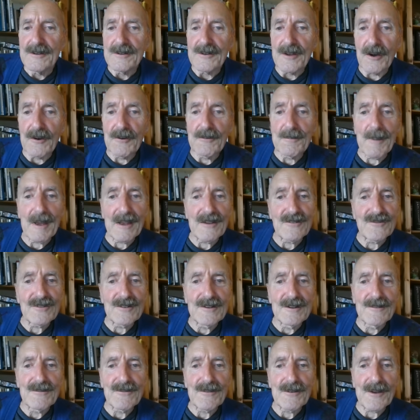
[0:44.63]
No
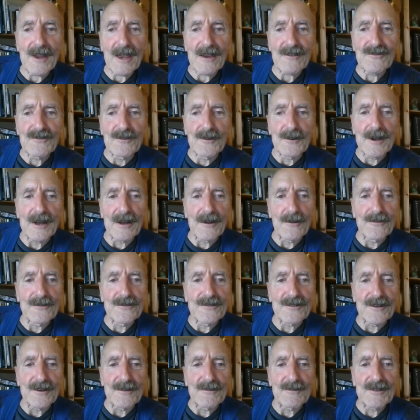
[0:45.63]
mention of the National
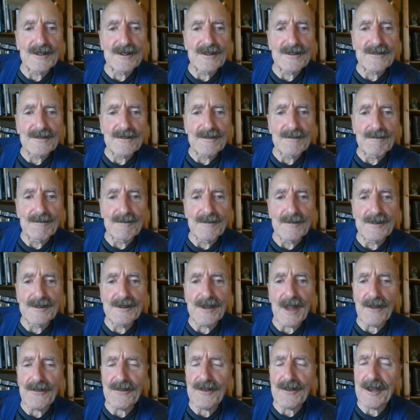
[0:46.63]
Health Service,
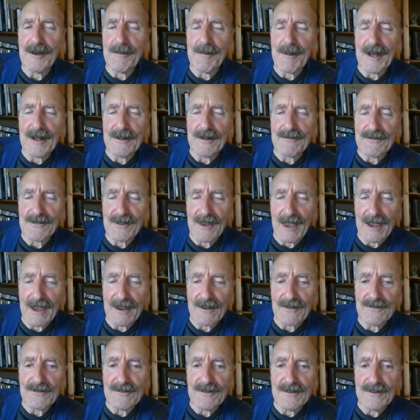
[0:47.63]
nothing about
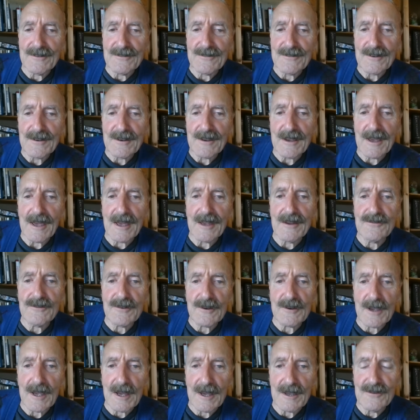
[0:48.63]
taxes,
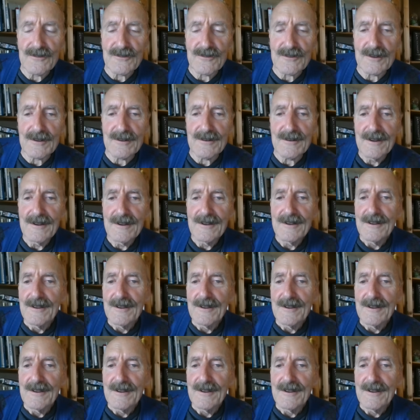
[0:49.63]
education,